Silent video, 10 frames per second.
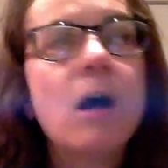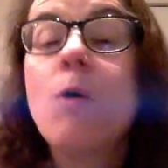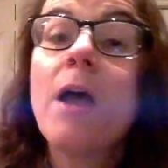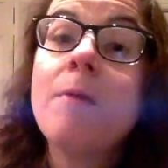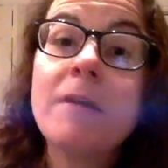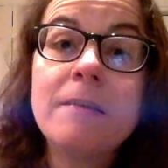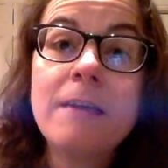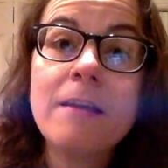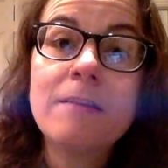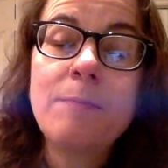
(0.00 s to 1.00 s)
going to
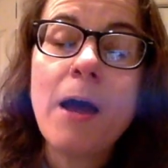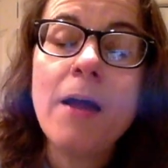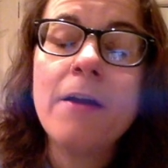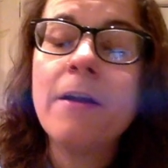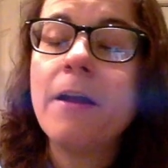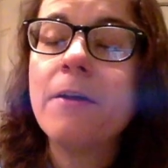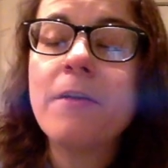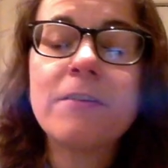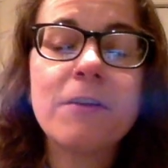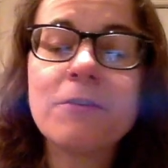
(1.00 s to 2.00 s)
say inspired. I know
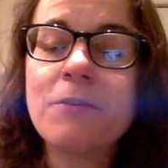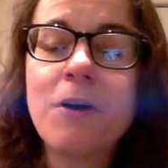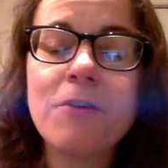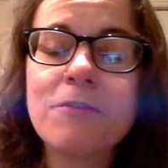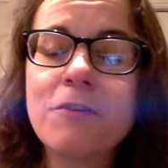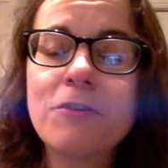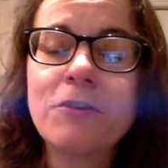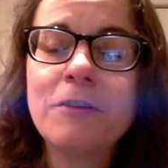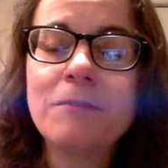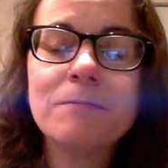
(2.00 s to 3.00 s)
that's also
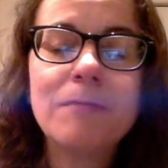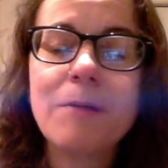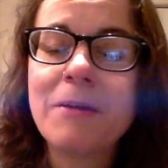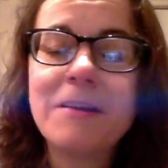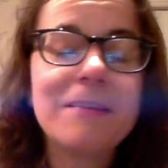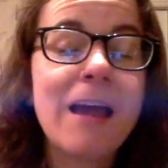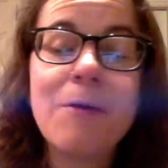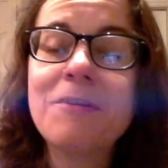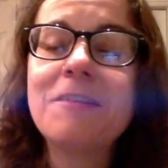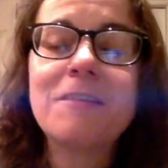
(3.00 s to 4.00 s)
controversial. I'm going to say I
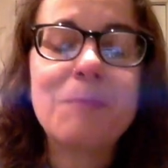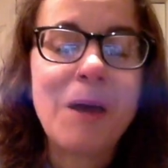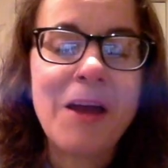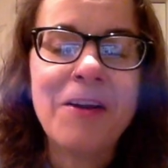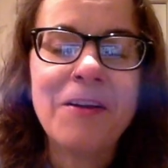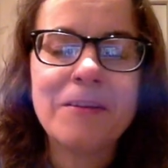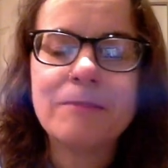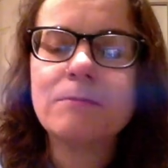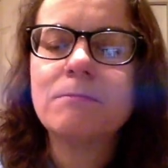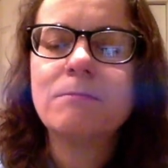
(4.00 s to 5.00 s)
was inspired.
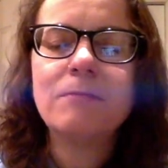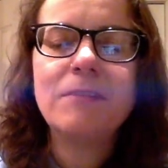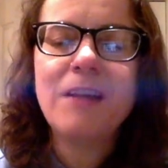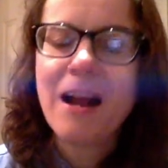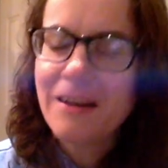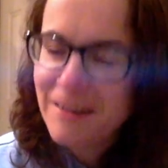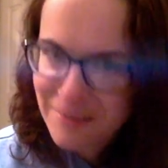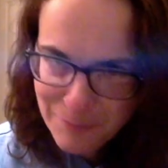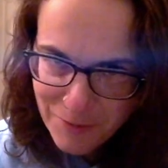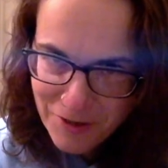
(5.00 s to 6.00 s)
Not in
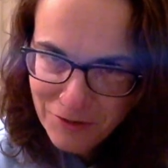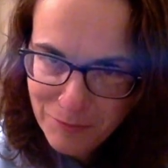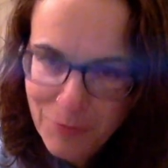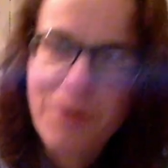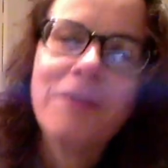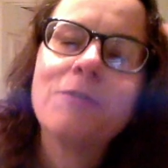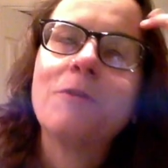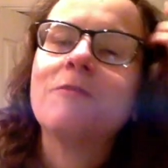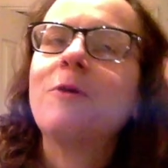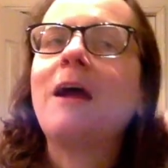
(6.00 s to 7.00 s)
inspiration porn
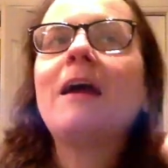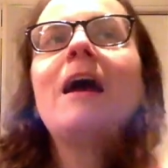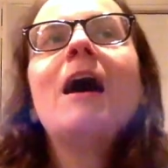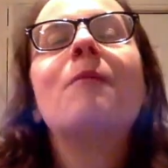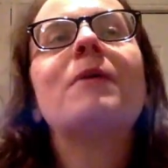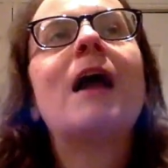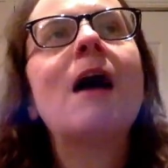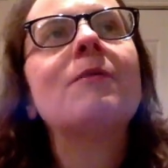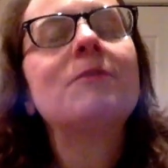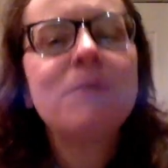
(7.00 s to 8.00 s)
sort of way, but
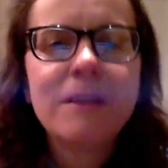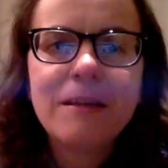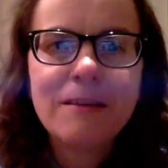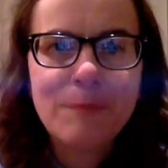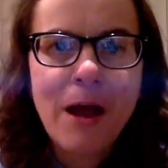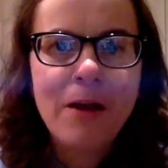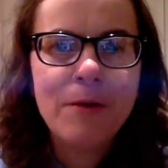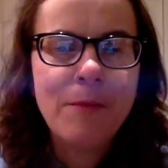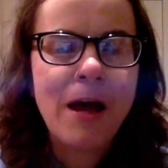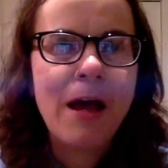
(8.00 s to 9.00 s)
I was really
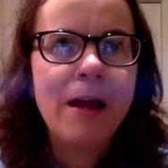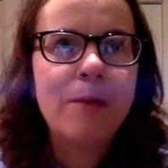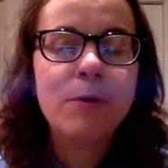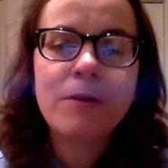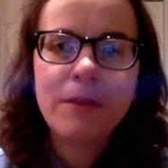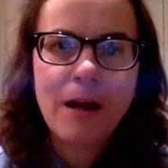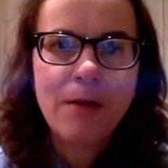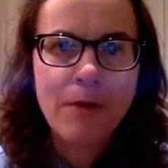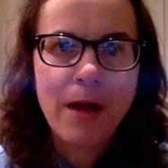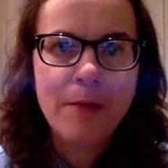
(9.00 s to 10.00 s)
inspired by a book that I
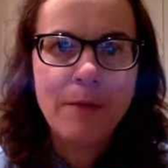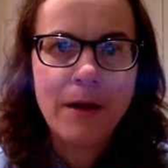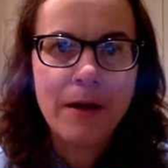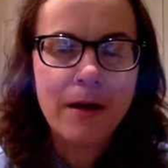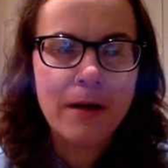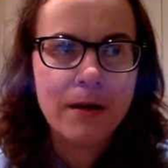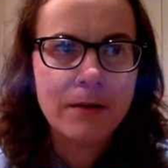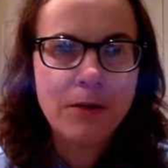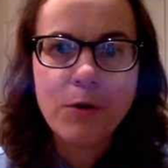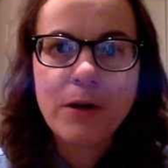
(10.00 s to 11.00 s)
read by a
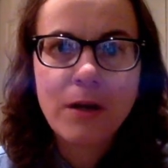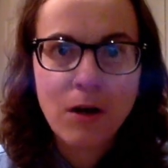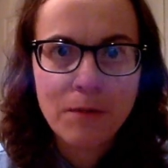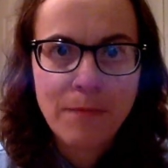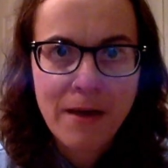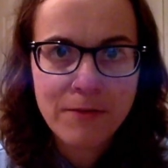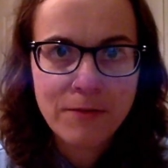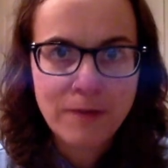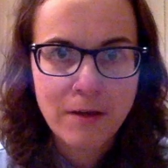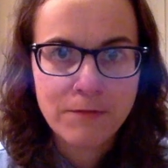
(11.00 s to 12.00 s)
yogi called Matthew
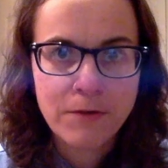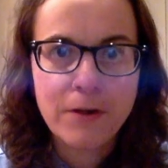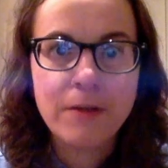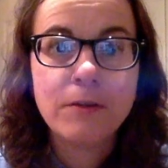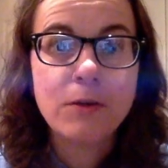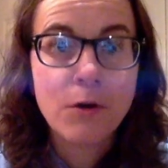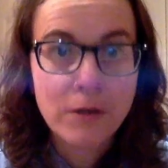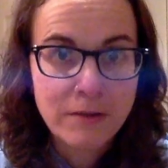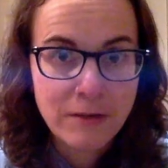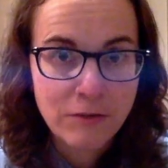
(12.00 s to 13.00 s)
Sanford. He's a
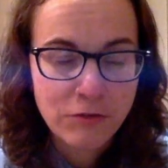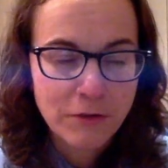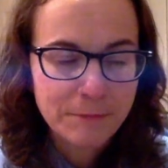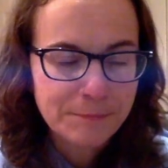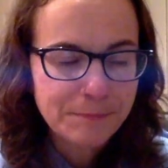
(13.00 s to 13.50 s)
yoga teacher,